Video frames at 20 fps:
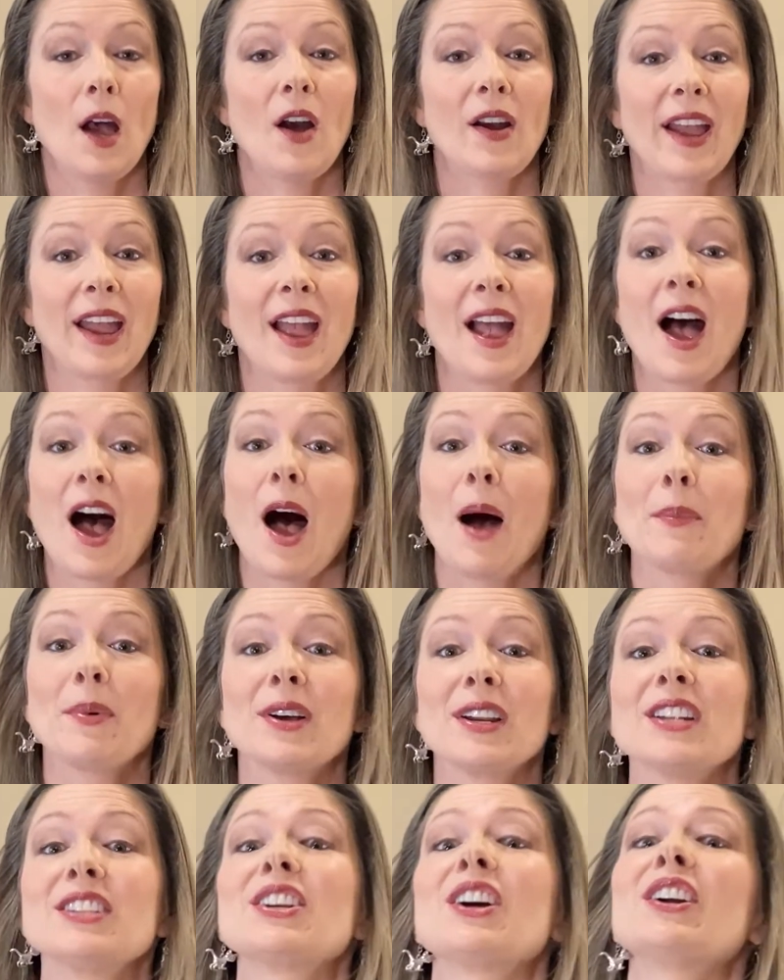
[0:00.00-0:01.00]
Okay, I'm
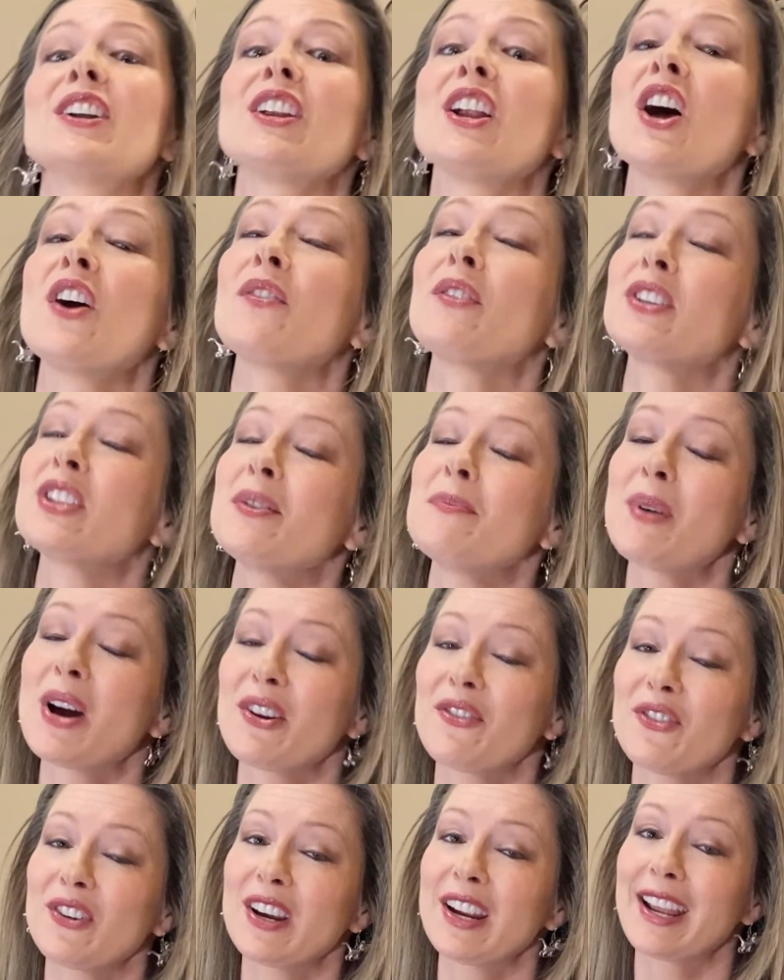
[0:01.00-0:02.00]
going to turn it over to
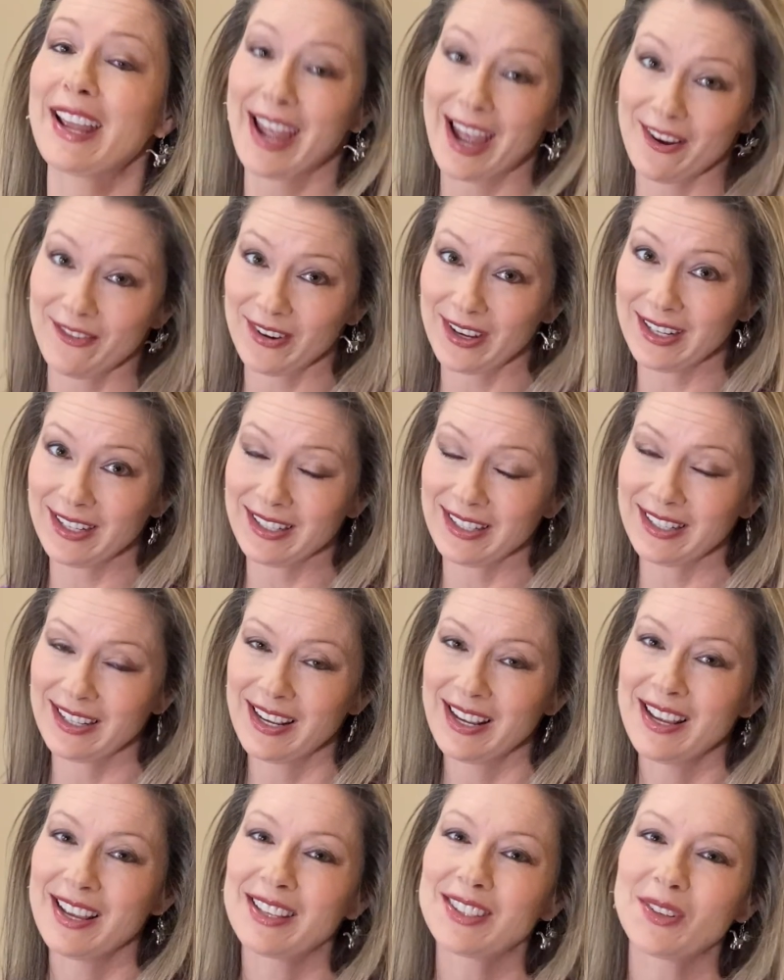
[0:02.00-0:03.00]
my friend Kevin
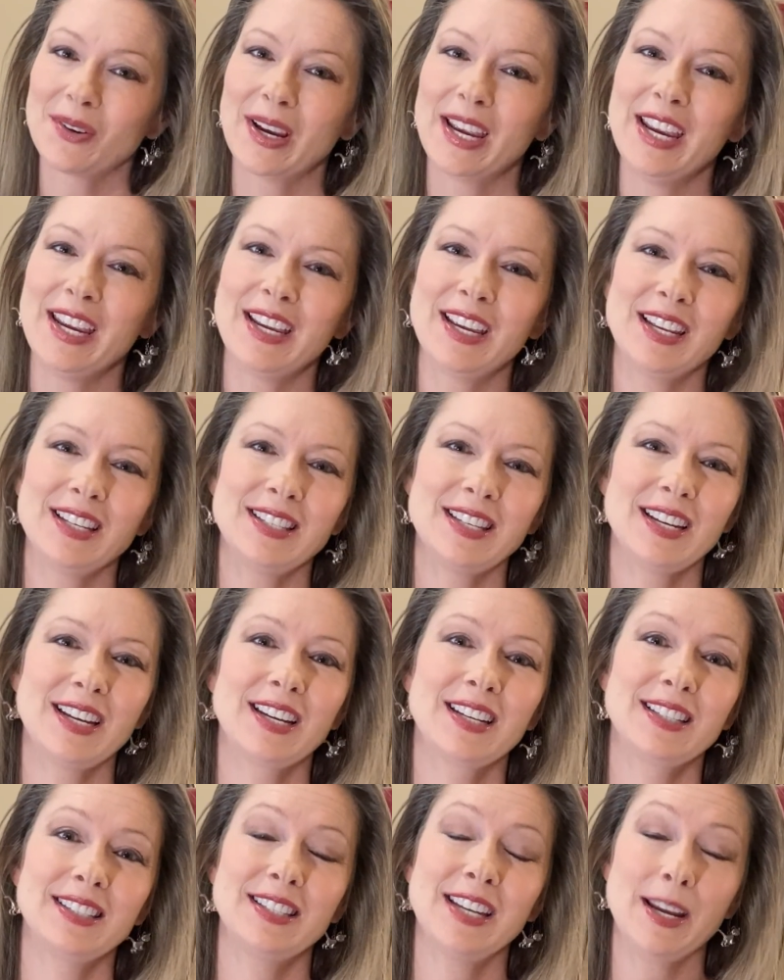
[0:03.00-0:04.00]
so he can
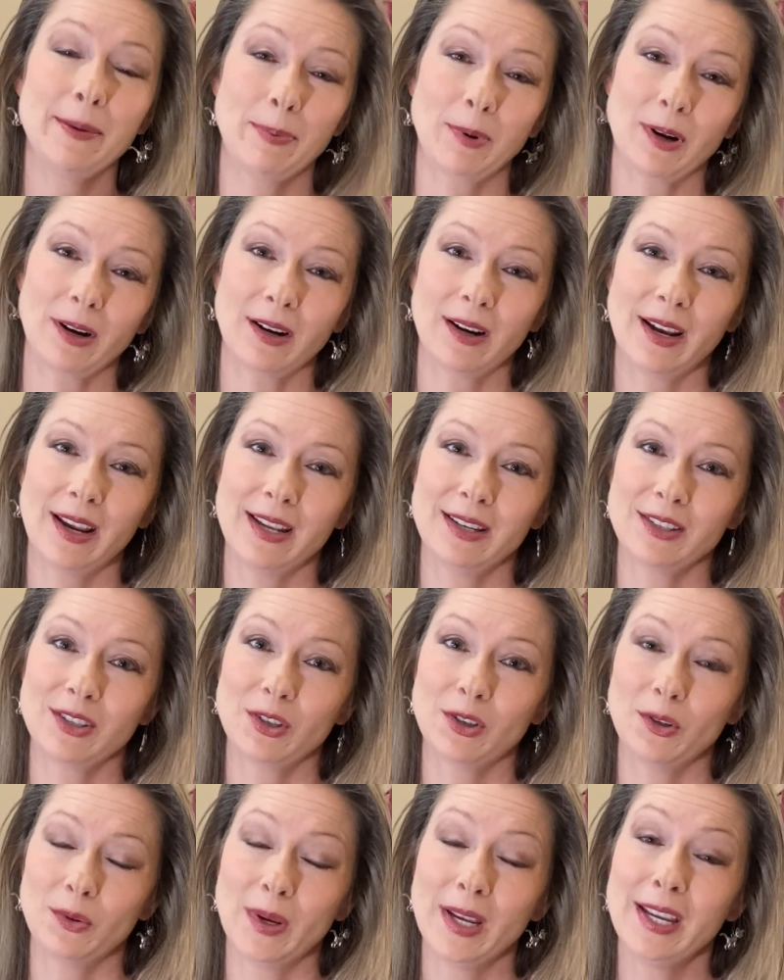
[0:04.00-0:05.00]
dig deeper
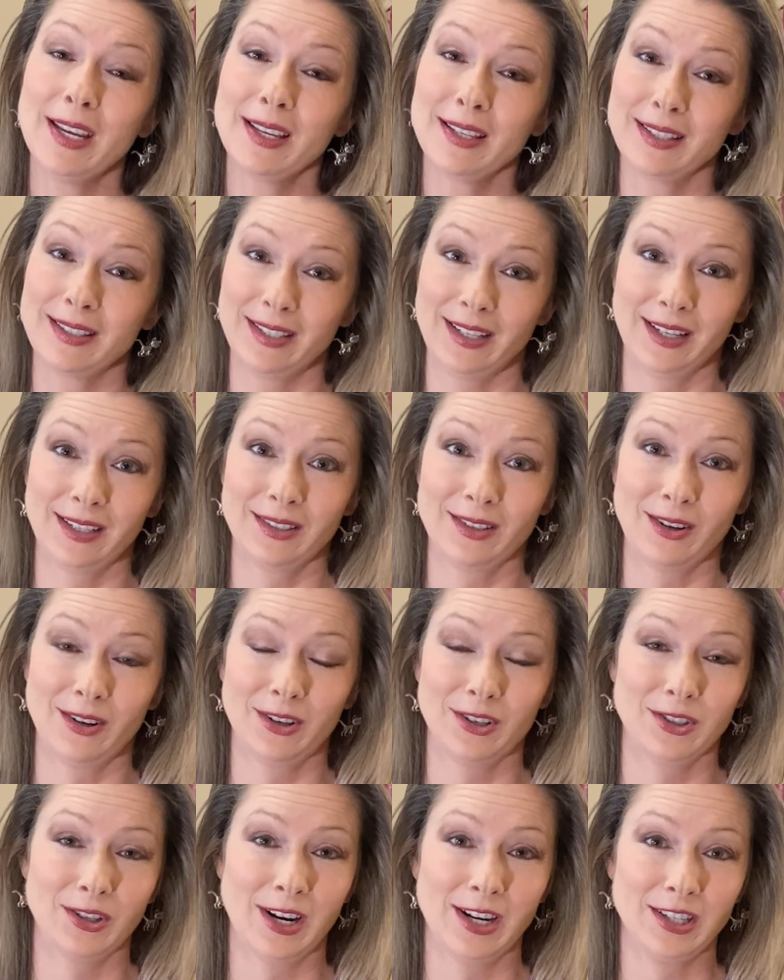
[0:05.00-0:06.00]
into his
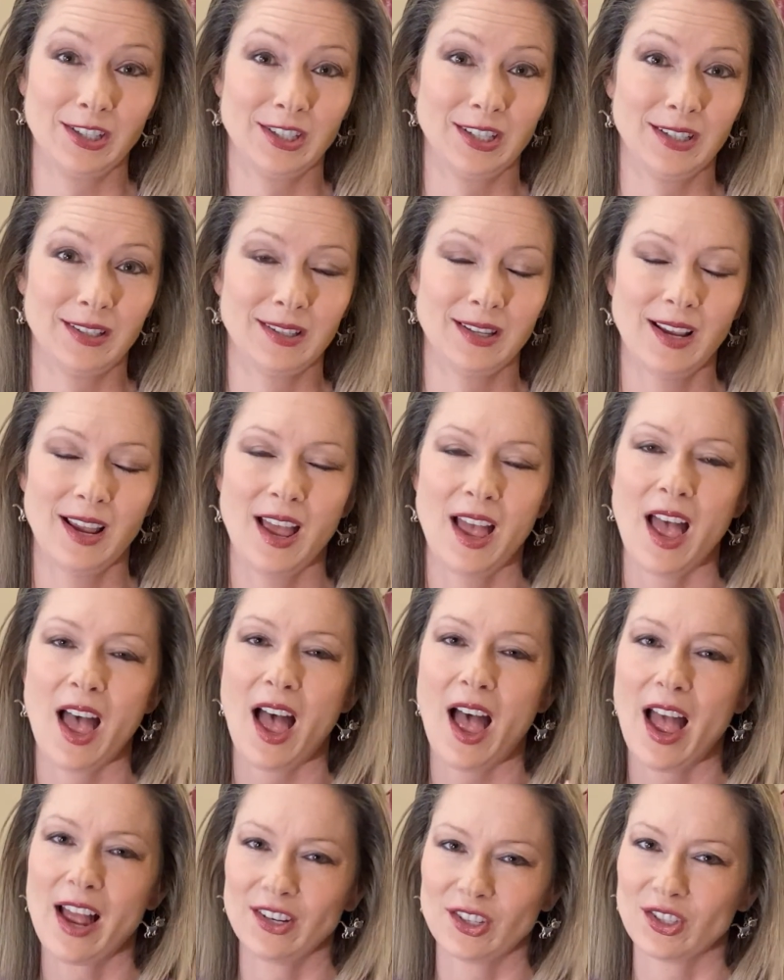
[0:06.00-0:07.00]
TikTok strategies
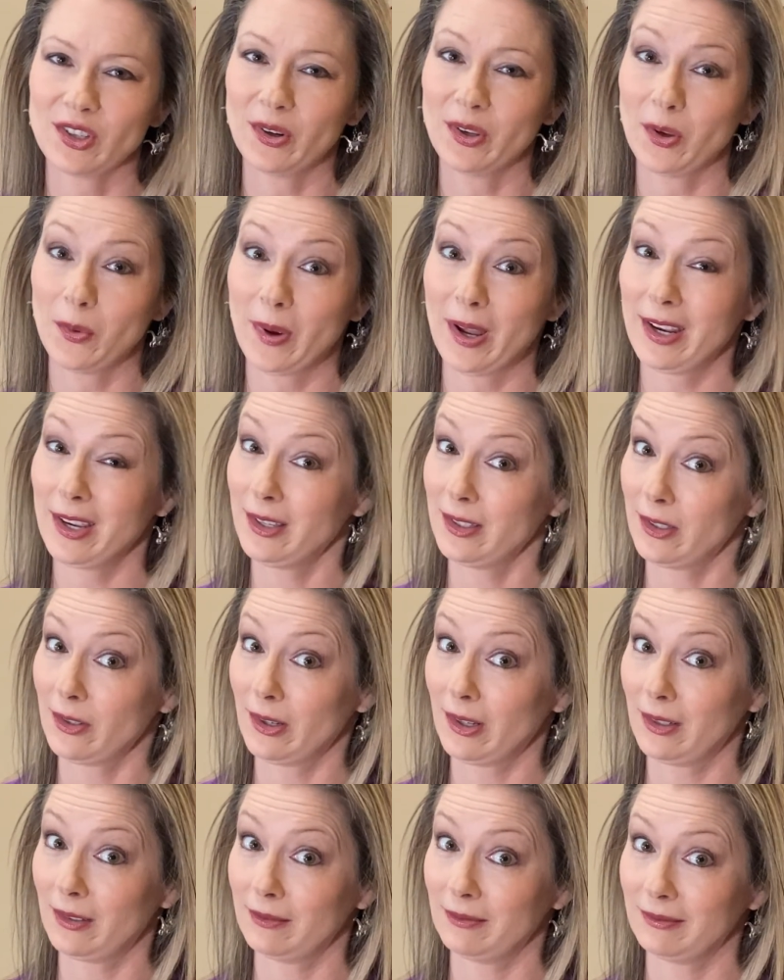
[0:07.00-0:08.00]
and show you what he's said.